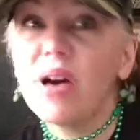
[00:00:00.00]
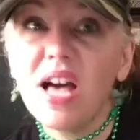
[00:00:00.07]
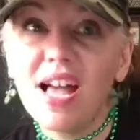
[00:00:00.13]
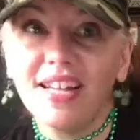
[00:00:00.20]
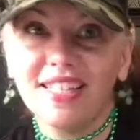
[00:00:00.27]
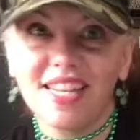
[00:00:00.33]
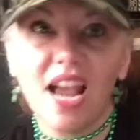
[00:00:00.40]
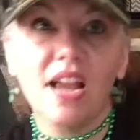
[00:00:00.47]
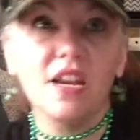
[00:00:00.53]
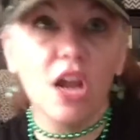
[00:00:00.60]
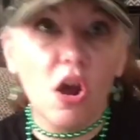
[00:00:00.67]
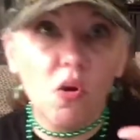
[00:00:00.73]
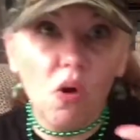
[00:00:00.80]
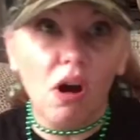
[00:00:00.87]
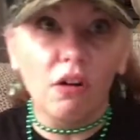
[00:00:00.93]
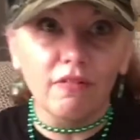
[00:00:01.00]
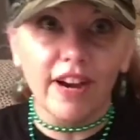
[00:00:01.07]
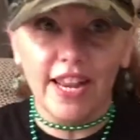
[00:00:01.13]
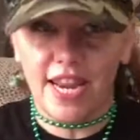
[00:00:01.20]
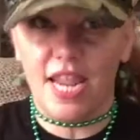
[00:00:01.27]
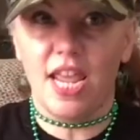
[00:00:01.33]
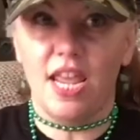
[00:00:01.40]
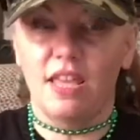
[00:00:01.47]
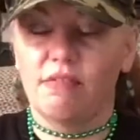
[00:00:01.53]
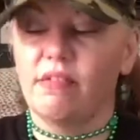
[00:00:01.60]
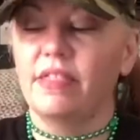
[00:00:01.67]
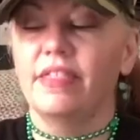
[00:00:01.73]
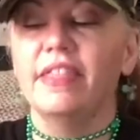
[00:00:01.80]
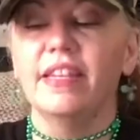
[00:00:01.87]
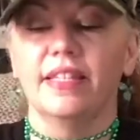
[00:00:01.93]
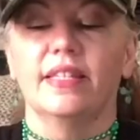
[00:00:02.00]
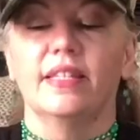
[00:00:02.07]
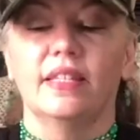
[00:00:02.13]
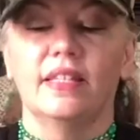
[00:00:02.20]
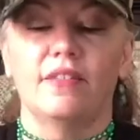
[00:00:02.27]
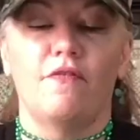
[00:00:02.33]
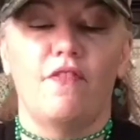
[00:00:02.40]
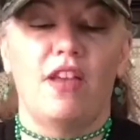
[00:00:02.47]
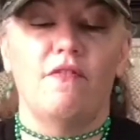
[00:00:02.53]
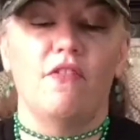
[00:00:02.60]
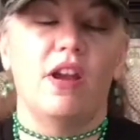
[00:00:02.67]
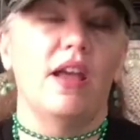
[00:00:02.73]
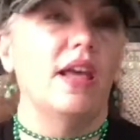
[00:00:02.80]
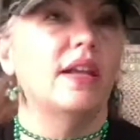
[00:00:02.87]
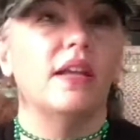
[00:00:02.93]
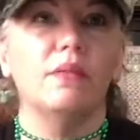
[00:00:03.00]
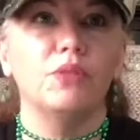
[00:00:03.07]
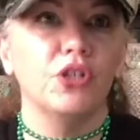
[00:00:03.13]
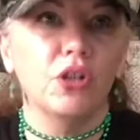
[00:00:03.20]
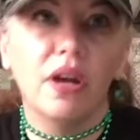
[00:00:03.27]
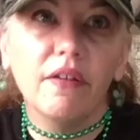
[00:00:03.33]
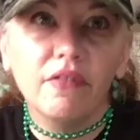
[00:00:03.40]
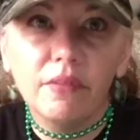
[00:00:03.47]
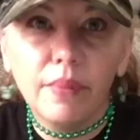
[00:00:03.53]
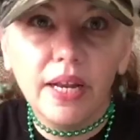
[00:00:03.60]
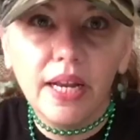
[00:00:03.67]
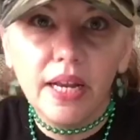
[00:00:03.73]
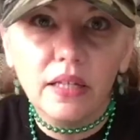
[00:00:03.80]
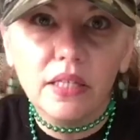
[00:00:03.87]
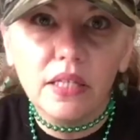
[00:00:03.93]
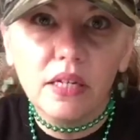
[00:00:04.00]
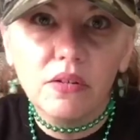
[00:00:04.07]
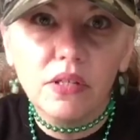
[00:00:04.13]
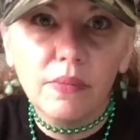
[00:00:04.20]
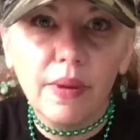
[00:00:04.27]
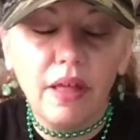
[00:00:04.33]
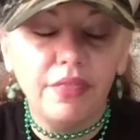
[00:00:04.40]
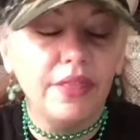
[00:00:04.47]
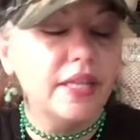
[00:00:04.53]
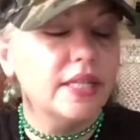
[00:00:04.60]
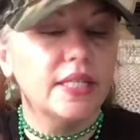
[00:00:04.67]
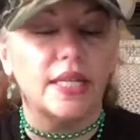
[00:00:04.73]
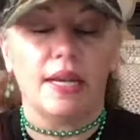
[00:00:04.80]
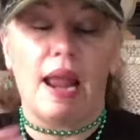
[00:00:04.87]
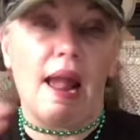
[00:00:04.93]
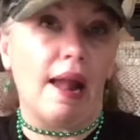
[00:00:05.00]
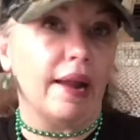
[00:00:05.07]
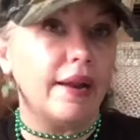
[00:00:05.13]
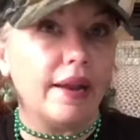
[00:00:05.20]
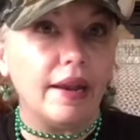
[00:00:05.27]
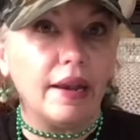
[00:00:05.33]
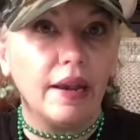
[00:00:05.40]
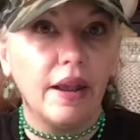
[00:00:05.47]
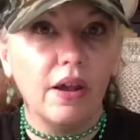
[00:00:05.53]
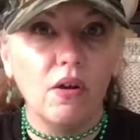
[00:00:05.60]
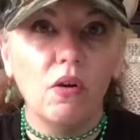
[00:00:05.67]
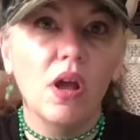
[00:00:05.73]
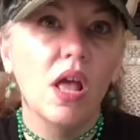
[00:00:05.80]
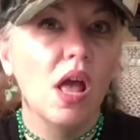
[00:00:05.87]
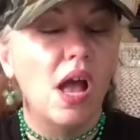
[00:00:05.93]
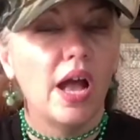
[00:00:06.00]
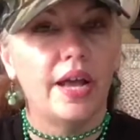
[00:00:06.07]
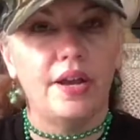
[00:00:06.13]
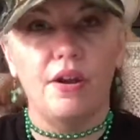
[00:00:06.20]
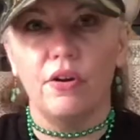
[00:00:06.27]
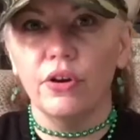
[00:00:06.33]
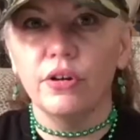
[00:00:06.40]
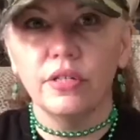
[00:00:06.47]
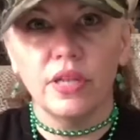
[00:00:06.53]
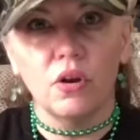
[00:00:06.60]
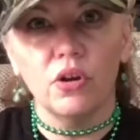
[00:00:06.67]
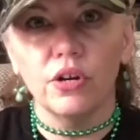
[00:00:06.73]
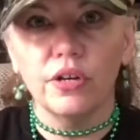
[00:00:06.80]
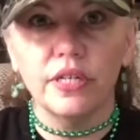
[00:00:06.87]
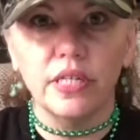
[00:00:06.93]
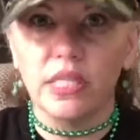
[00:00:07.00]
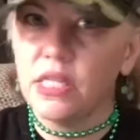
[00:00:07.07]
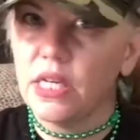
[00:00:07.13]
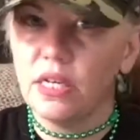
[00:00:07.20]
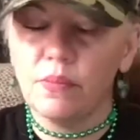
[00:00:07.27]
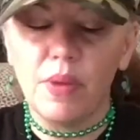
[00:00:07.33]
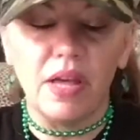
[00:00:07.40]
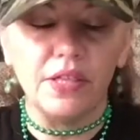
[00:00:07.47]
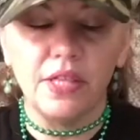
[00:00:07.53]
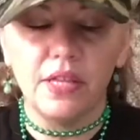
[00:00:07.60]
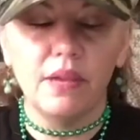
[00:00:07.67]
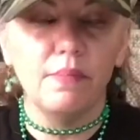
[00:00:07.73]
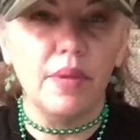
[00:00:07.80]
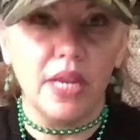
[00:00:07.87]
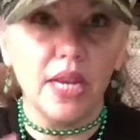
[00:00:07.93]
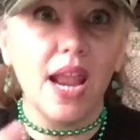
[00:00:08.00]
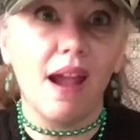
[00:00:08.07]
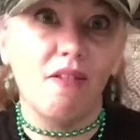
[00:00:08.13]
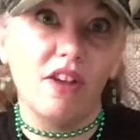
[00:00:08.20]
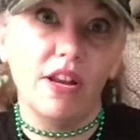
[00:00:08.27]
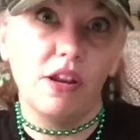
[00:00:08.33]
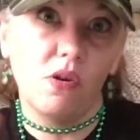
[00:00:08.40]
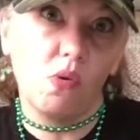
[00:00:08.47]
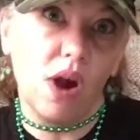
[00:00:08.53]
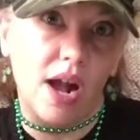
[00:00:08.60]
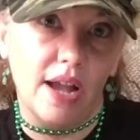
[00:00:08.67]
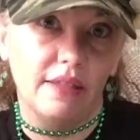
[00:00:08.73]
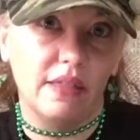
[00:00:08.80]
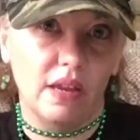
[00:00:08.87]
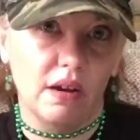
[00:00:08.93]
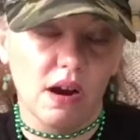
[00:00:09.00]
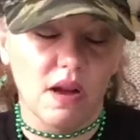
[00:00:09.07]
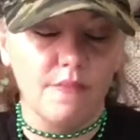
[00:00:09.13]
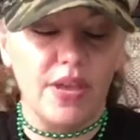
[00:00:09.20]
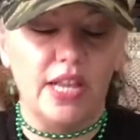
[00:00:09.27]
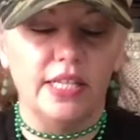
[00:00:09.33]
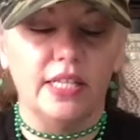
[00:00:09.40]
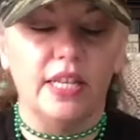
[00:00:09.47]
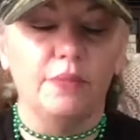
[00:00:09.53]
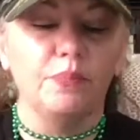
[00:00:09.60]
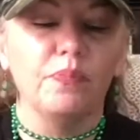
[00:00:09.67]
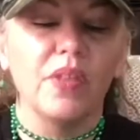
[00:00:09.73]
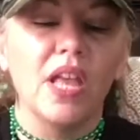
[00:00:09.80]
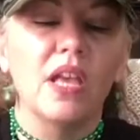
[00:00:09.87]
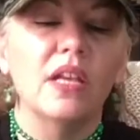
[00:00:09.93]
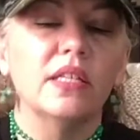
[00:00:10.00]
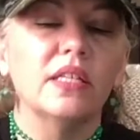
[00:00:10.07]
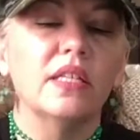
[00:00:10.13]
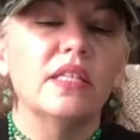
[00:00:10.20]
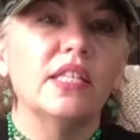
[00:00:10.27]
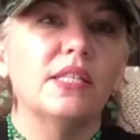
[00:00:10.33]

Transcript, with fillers: but I know already that this is a favorite and I'm sure everybody else knows about this and I didn't know. I'd heard, heard and seen about them, but now I know why. They're amazing. So the